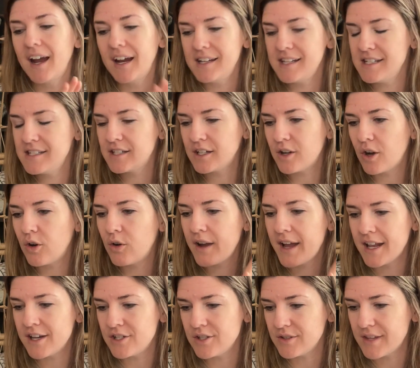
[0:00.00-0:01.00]
I need to go
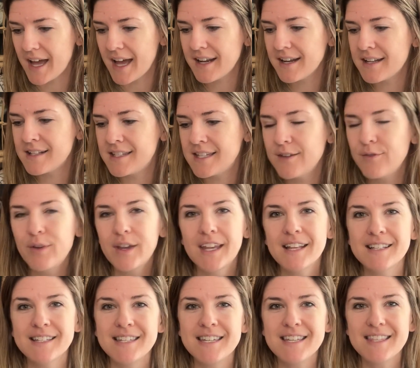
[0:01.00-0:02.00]
and do that and see if we
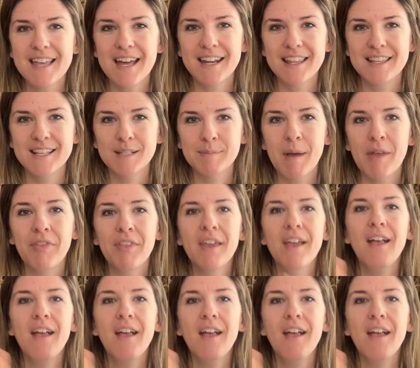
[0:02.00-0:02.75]
can sneak that in this month.